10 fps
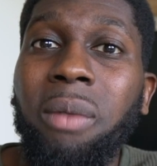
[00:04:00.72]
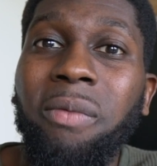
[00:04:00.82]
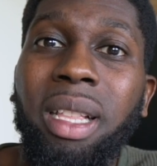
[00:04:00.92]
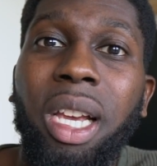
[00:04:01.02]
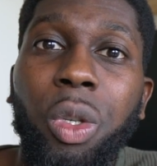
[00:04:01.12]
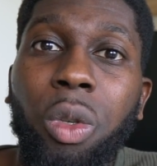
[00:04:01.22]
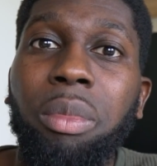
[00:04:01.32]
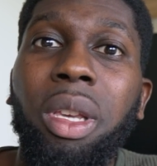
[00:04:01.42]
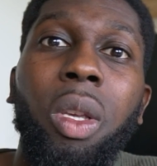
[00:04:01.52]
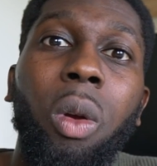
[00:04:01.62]
something that should
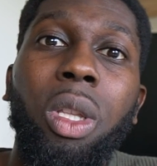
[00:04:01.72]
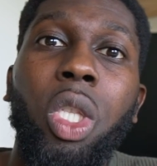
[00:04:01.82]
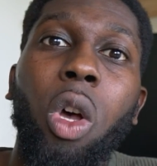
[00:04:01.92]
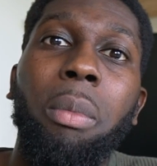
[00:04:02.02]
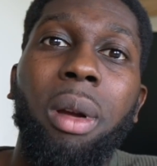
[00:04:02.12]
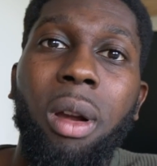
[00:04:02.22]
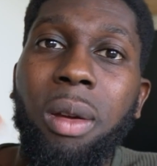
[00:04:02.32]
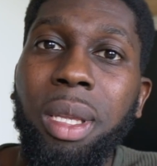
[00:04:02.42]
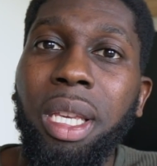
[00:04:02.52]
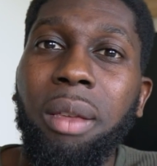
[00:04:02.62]
be your top
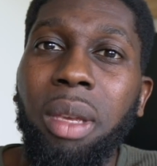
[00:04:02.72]
priority,